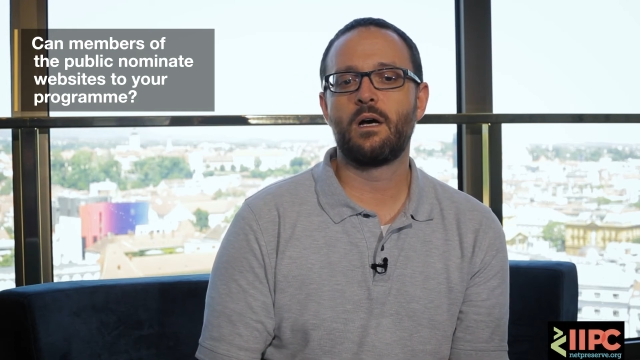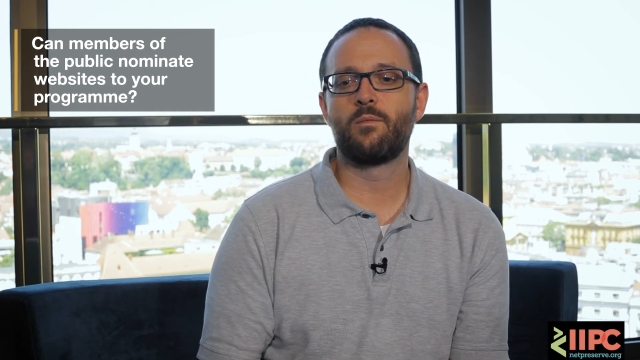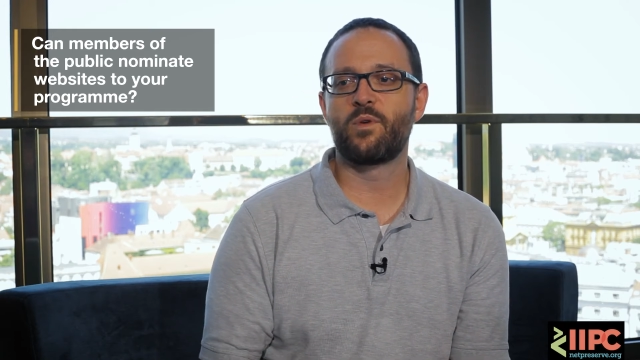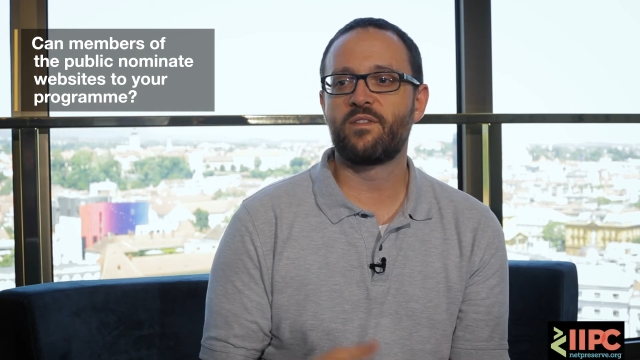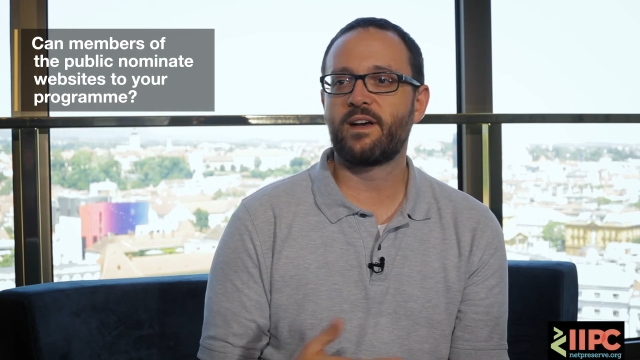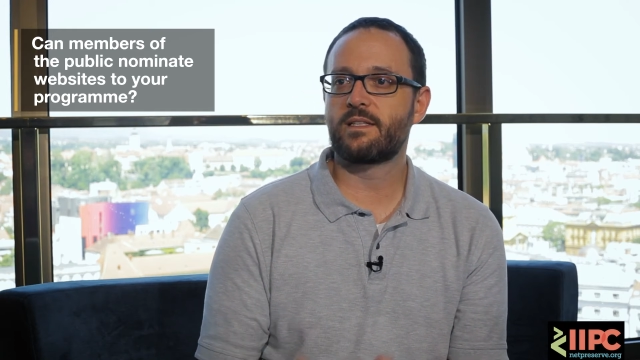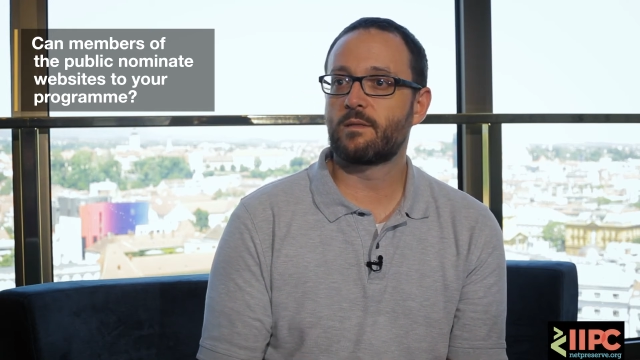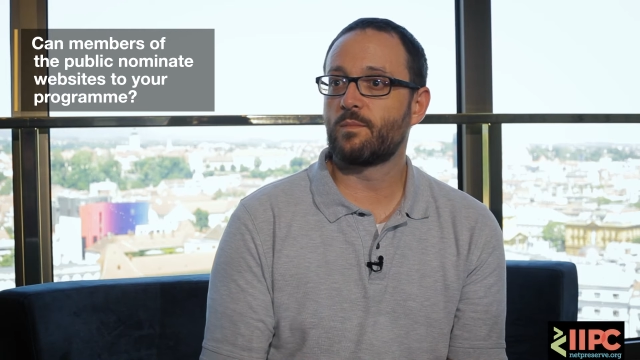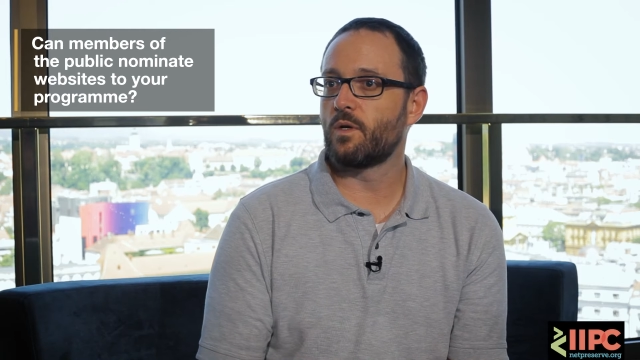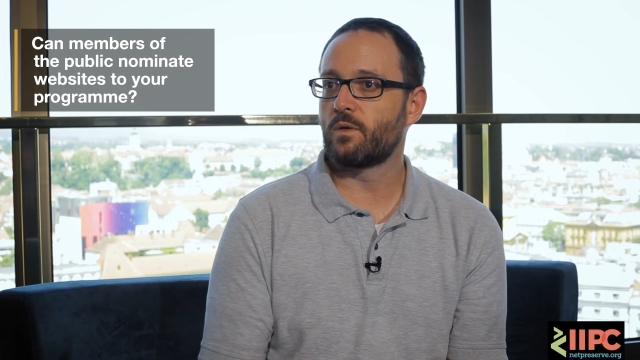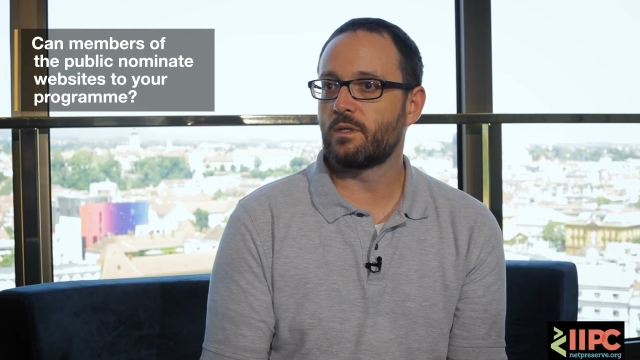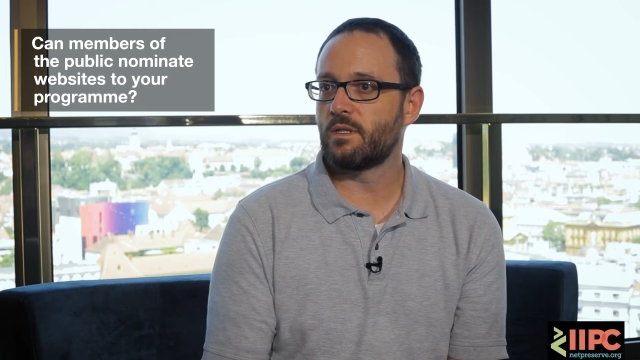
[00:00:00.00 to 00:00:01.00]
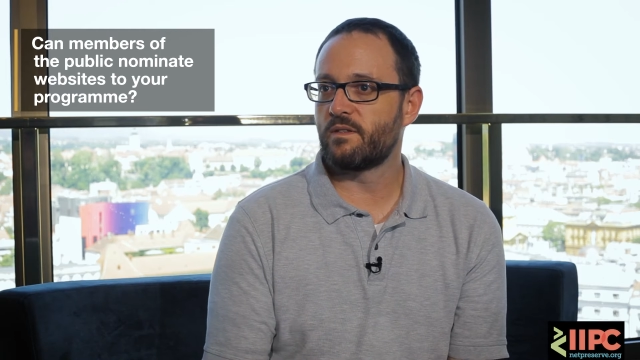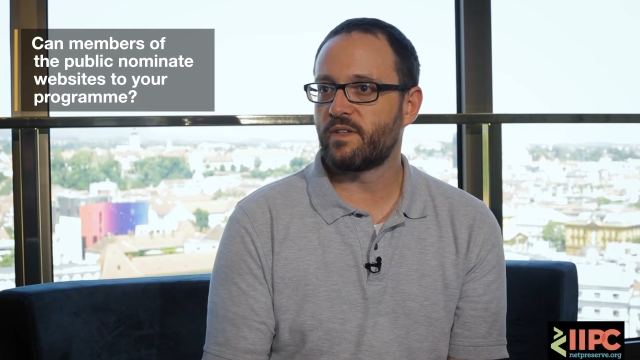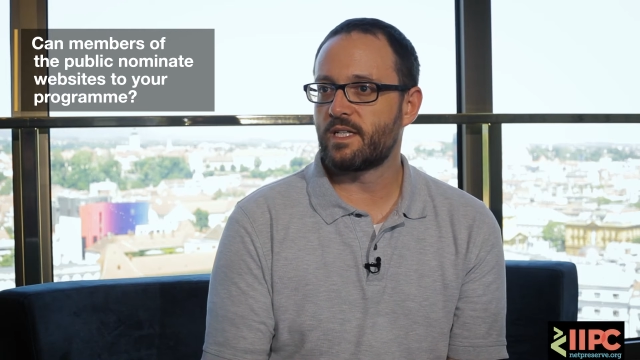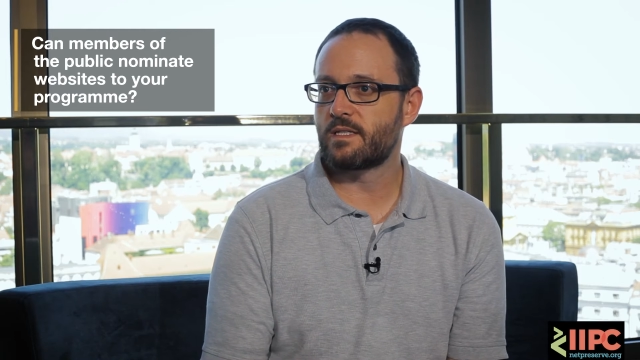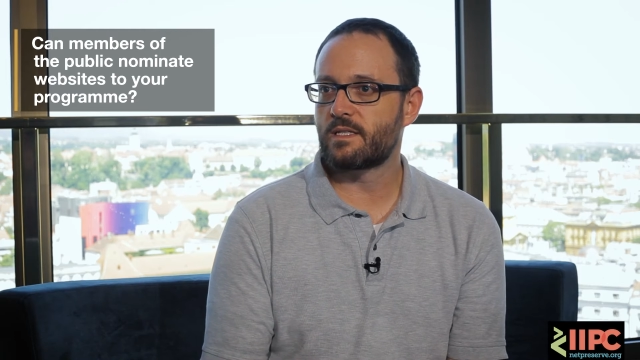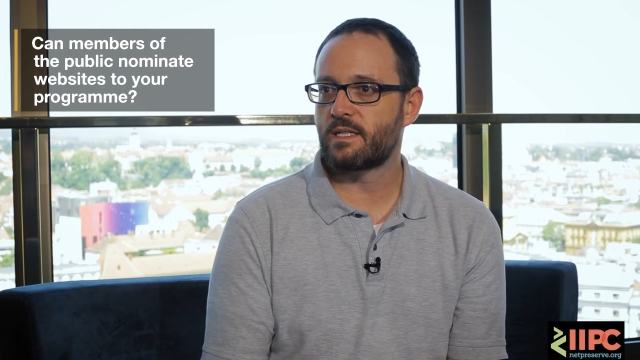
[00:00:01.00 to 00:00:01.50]
We've had some local
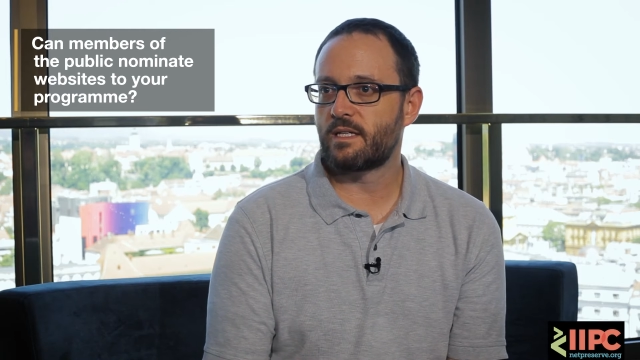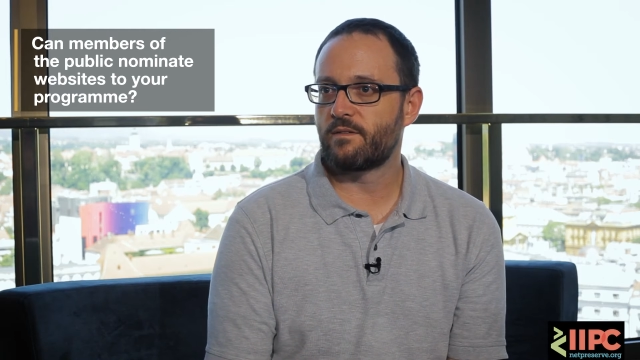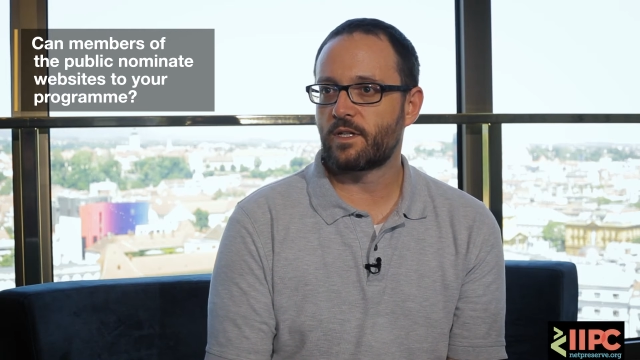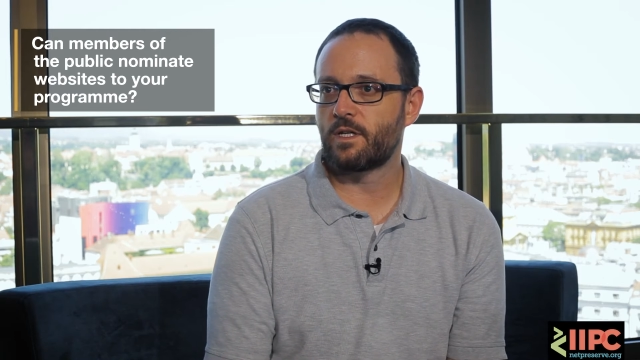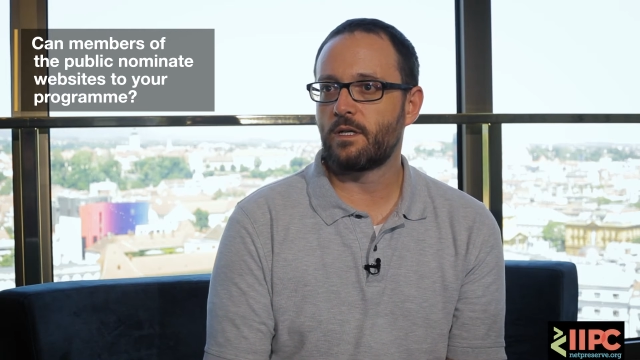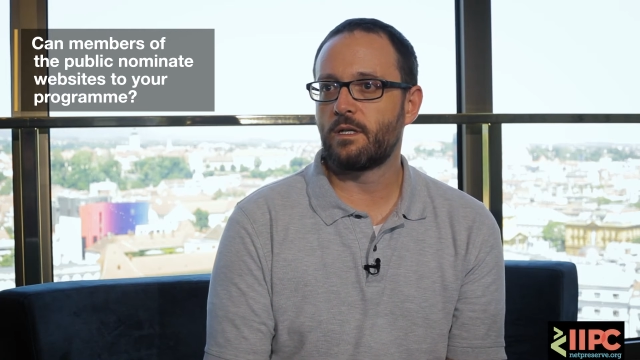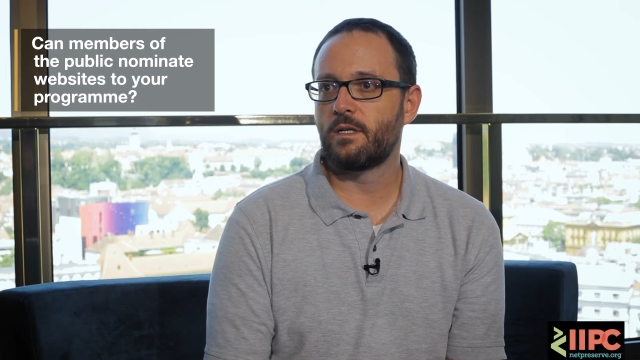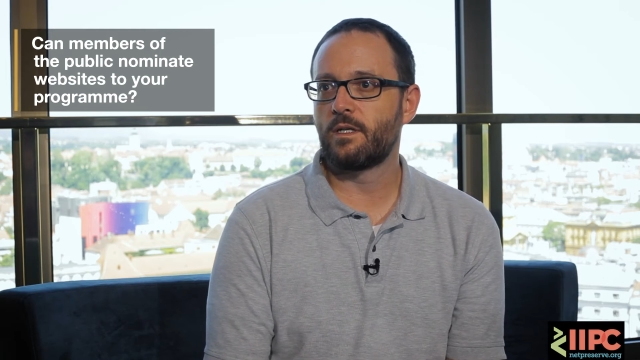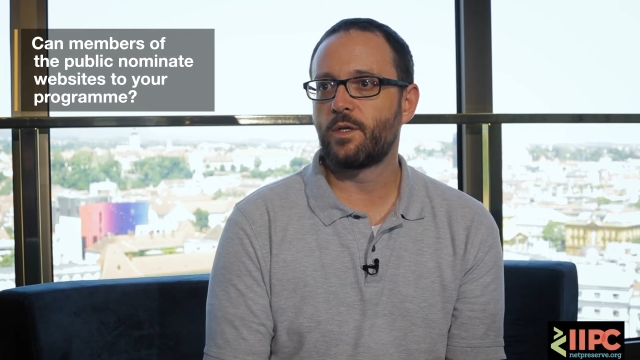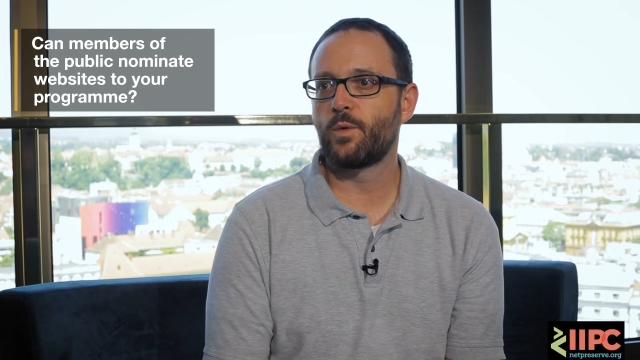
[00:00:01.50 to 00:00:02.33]
events that have occurred